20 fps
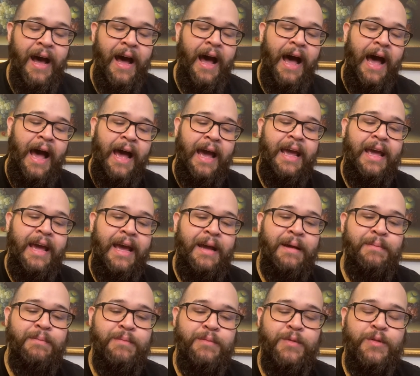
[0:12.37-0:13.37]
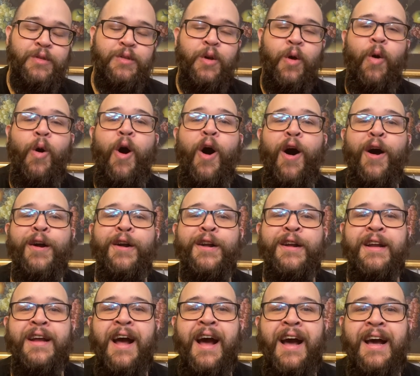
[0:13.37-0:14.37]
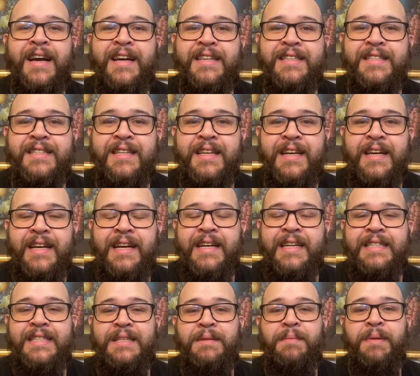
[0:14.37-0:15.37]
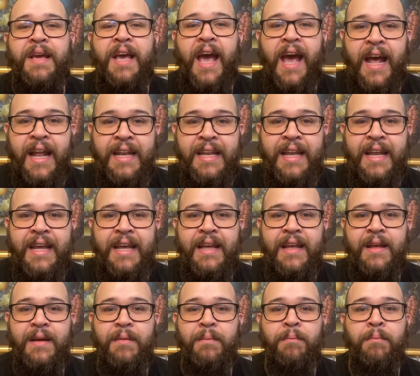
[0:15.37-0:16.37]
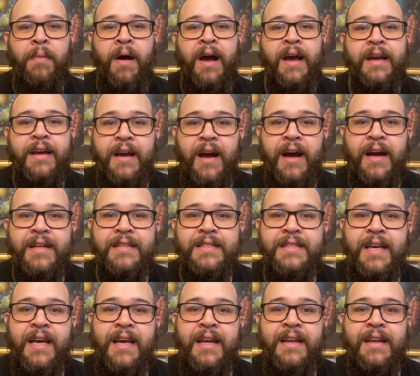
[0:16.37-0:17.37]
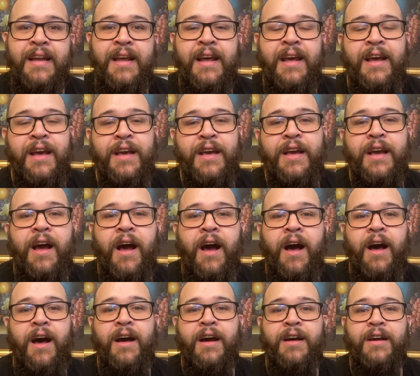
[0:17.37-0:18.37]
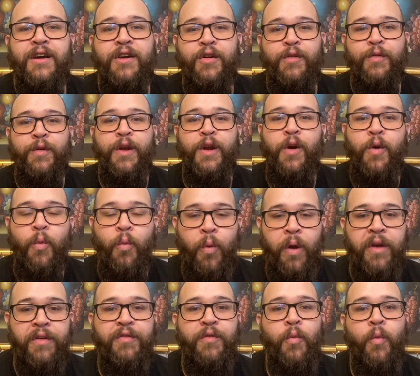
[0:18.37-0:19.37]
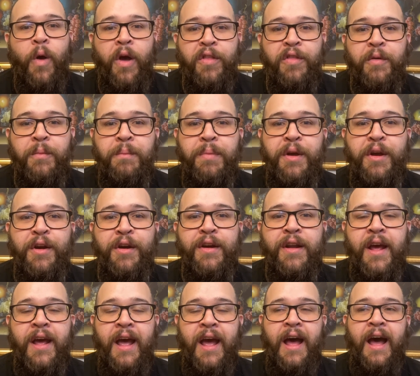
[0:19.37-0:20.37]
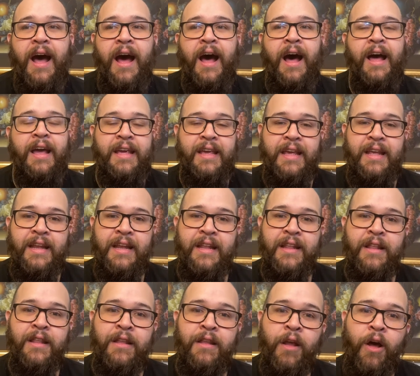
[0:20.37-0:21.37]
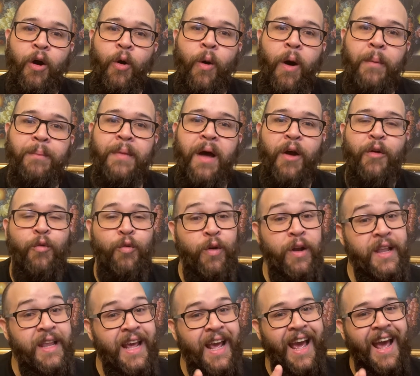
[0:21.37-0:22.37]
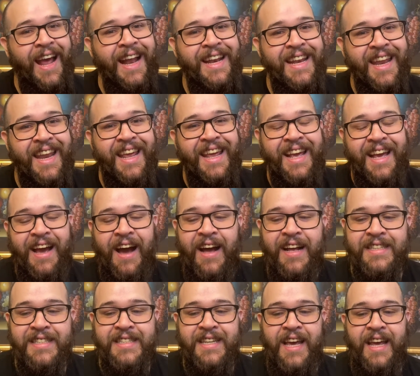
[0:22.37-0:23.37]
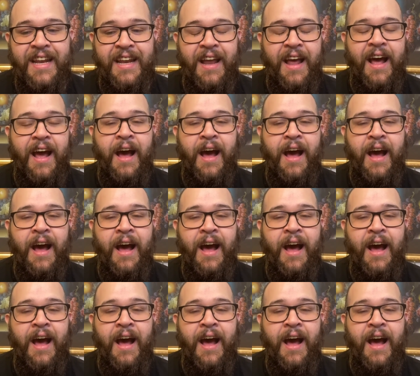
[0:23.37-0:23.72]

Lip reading: I am so honored, guys, to be ending my content career with WeatherBeard. No, I'm not really ending content.